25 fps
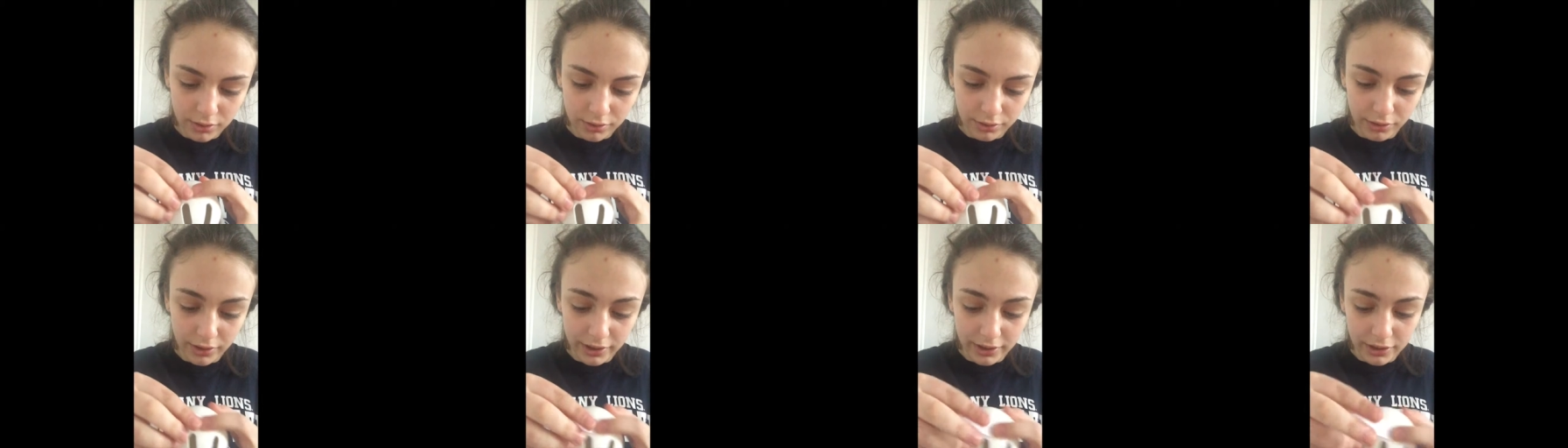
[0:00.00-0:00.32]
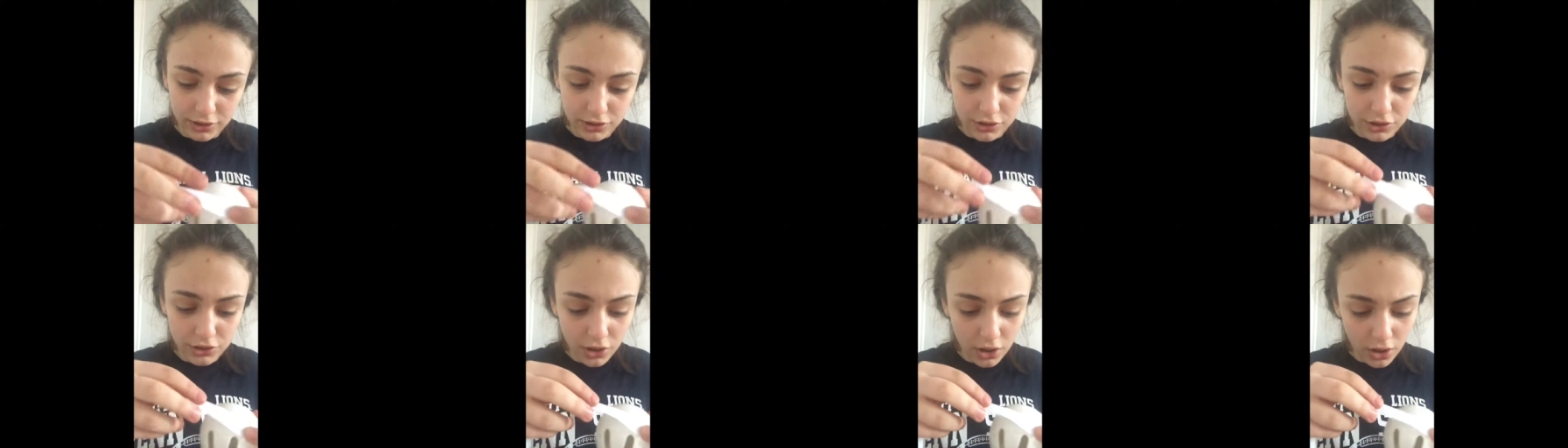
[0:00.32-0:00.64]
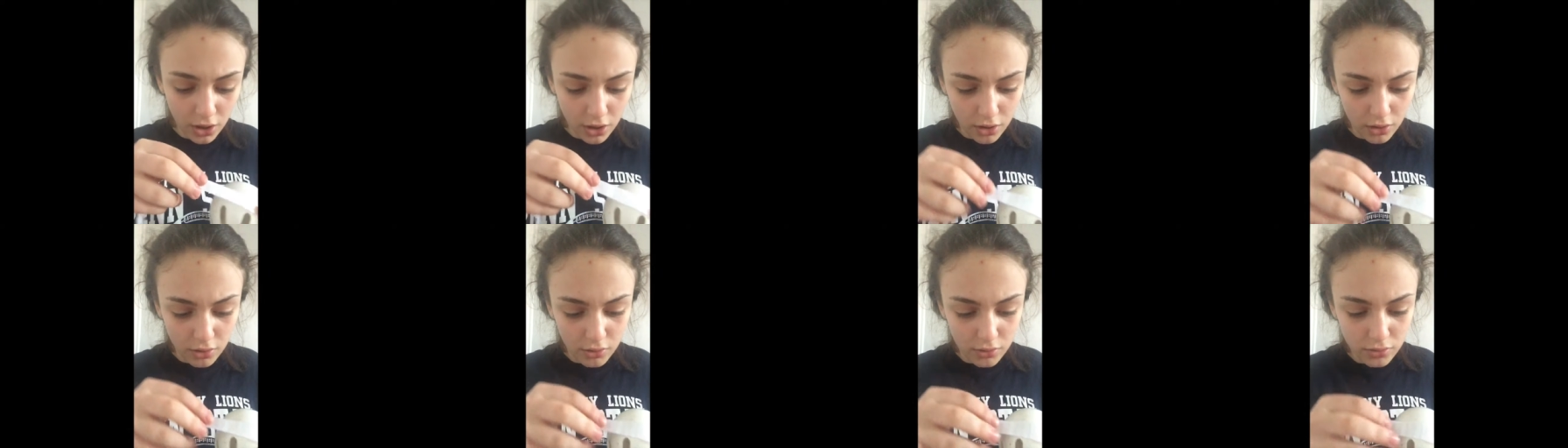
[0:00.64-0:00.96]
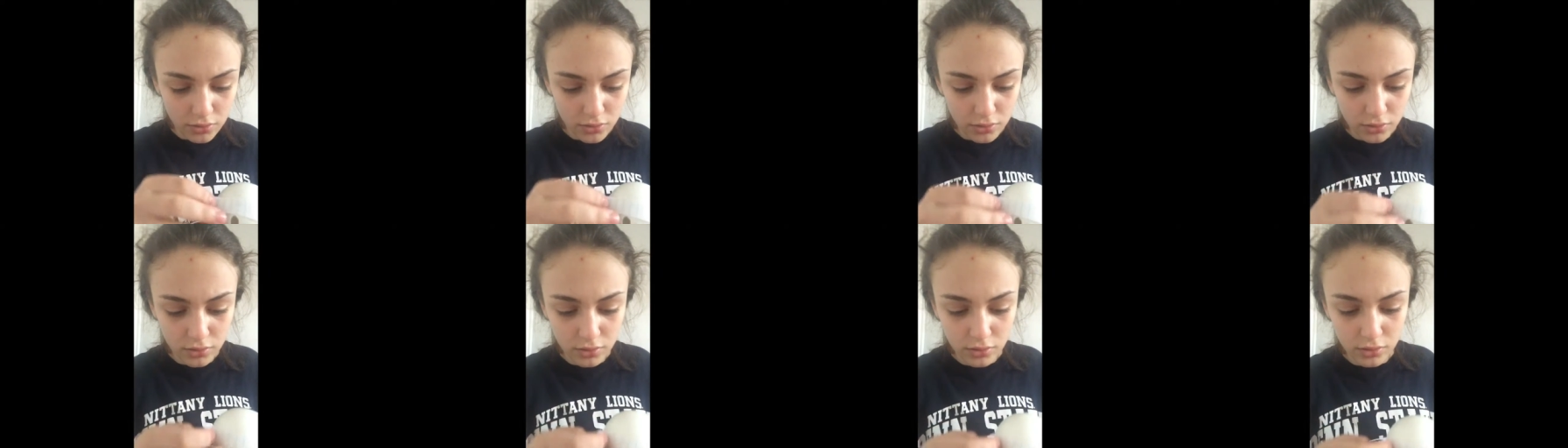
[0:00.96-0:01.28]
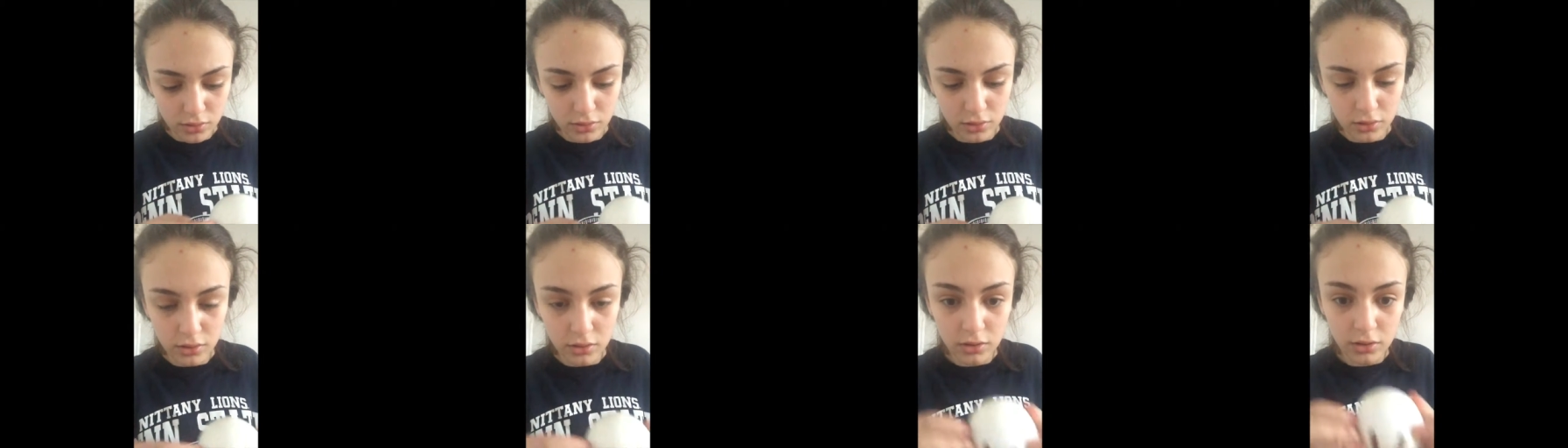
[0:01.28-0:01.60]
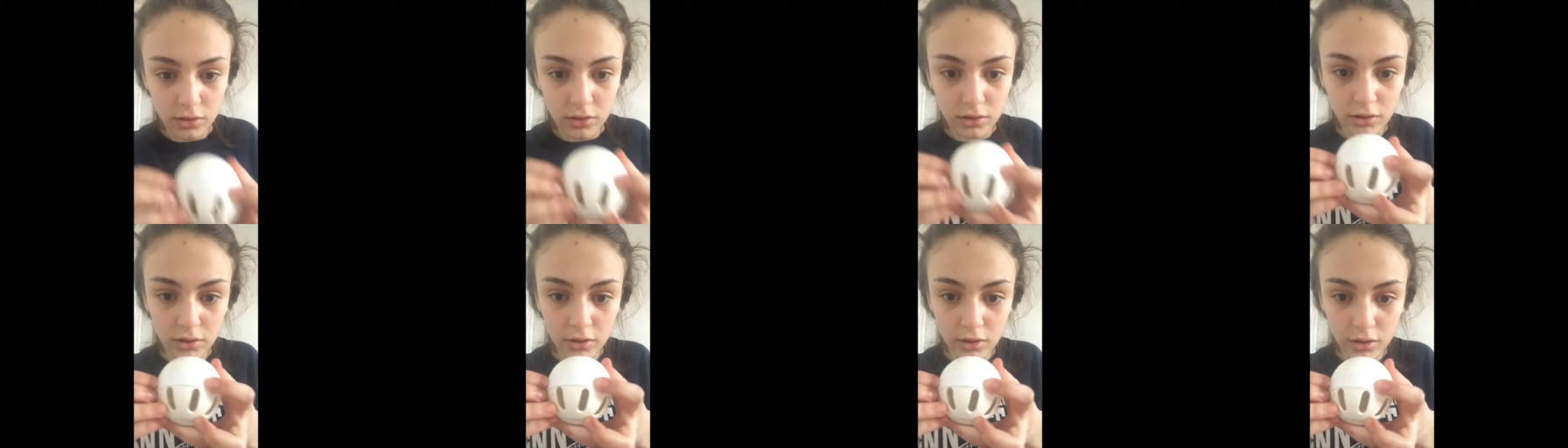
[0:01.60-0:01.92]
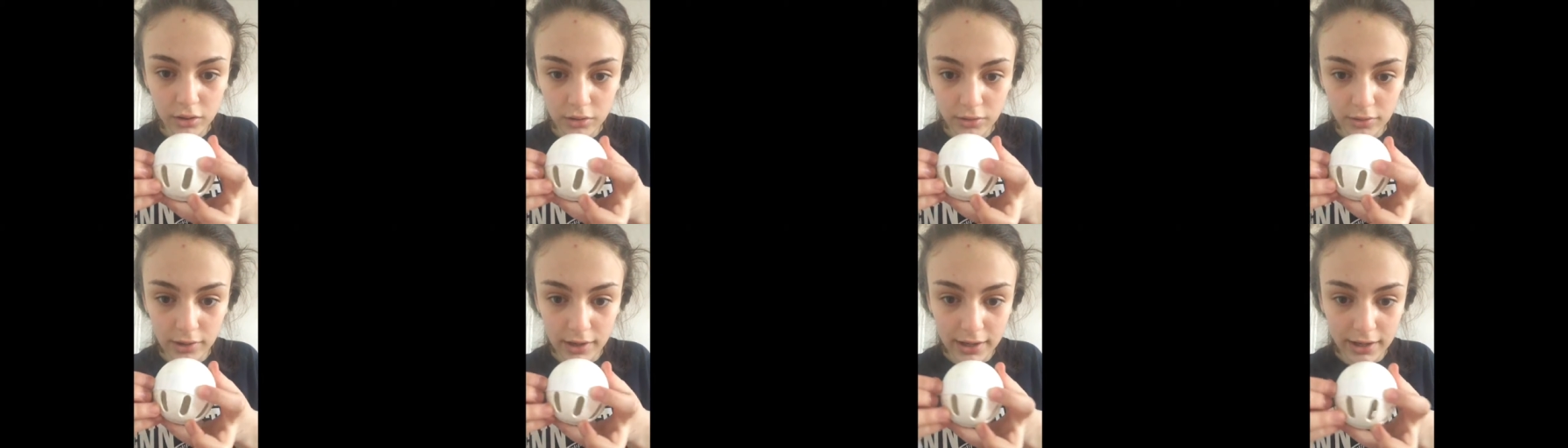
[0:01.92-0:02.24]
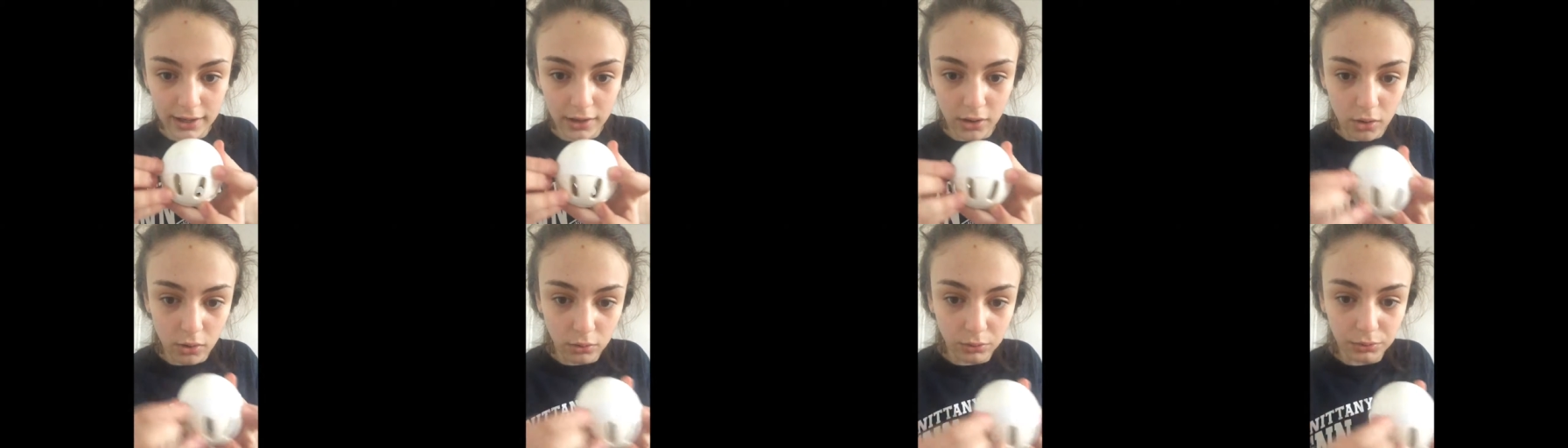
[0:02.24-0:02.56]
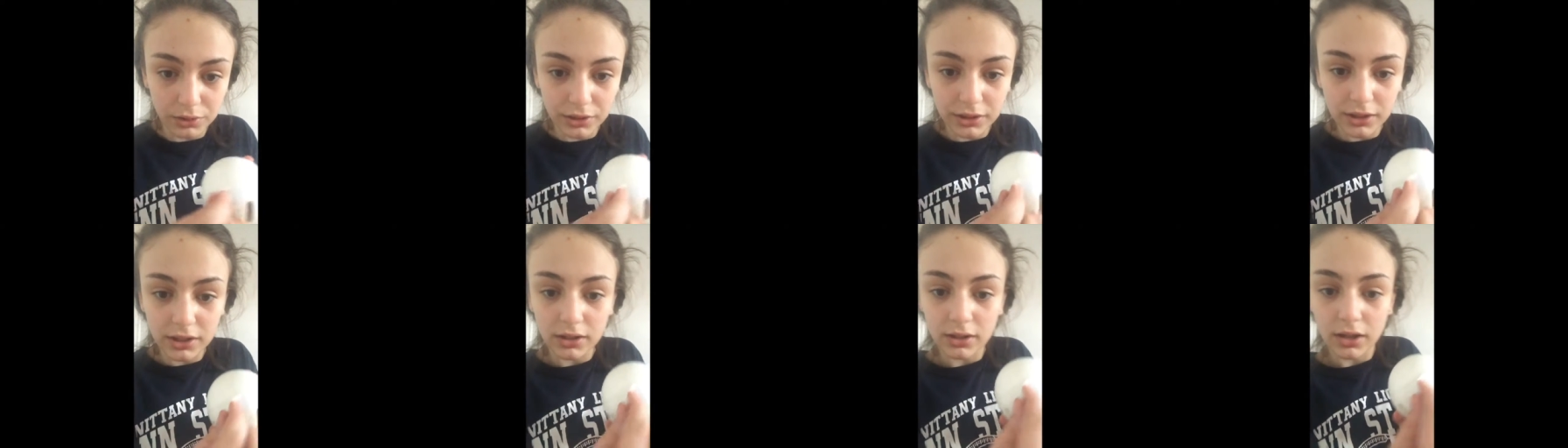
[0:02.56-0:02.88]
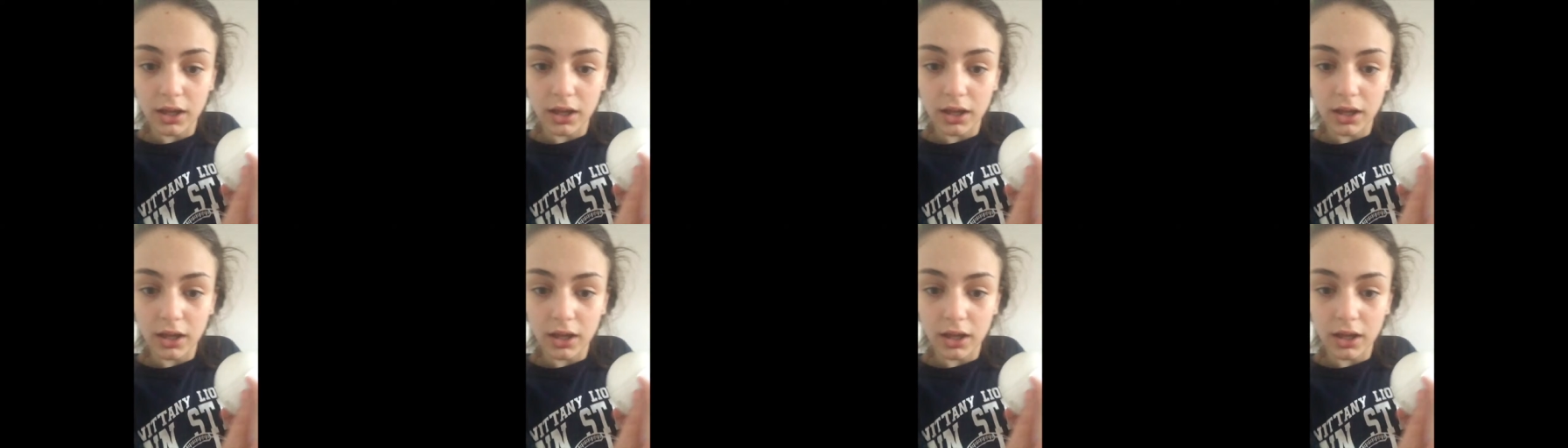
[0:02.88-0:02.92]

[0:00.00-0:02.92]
like so, creating only a